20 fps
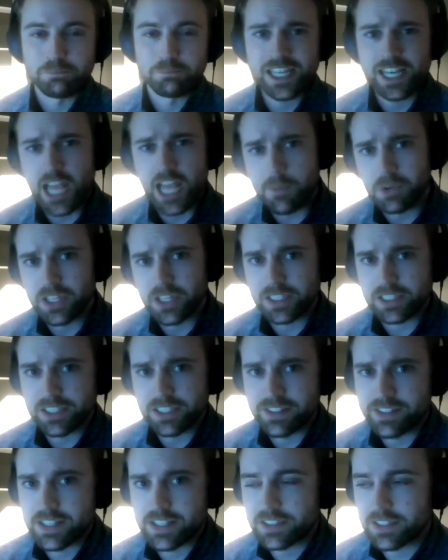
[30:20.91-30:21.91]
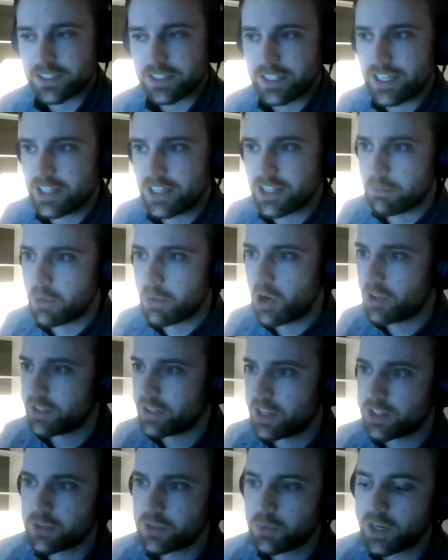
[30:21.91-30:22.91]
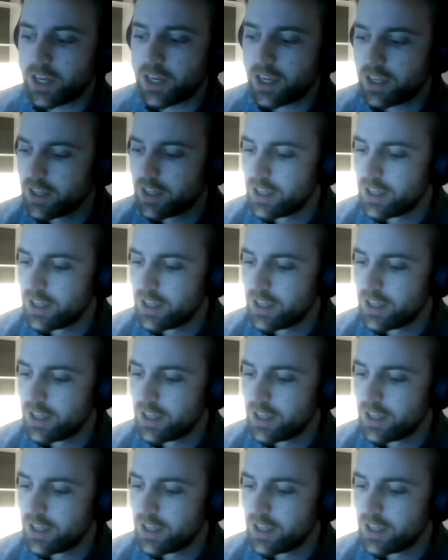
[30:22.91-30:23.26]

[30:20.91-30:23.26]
being able to consistently hit the ball the other way,